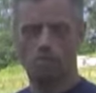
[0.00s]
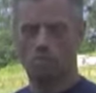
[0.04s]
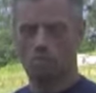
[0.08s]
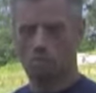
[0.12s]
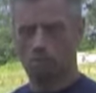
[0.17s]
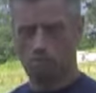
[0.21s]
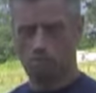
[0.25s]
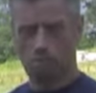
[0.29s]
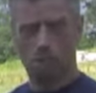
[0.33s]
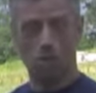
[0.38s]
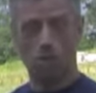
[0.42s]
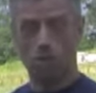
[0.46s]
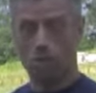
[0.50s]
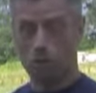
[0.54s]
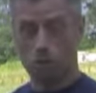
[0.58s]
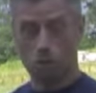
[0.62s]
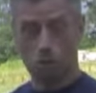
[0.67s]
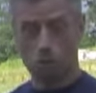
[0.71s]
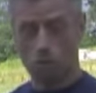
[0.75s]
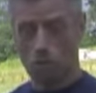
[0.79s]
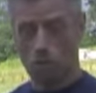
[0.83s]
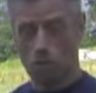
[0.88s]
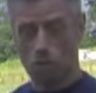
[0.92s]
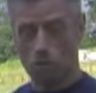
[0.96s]
better than
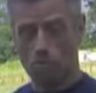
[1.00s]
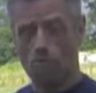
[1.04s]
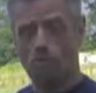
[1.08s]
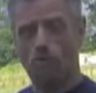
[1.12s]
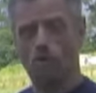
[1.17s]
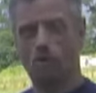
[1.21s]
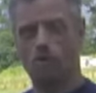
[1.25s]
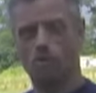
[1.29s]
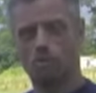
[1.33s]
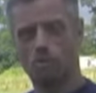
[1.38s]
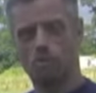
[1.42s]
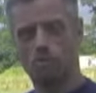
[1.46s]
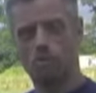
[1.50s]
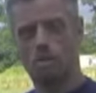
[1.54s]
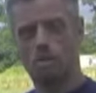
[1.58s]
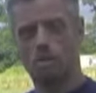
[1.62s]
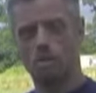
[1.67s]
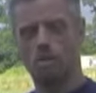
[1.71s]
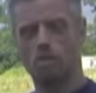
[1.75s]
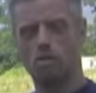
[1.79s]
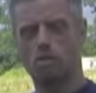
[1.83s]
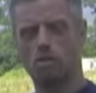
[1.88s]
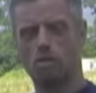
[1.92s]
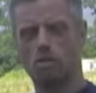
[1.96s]
satisfactory
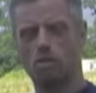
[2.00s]
paintings,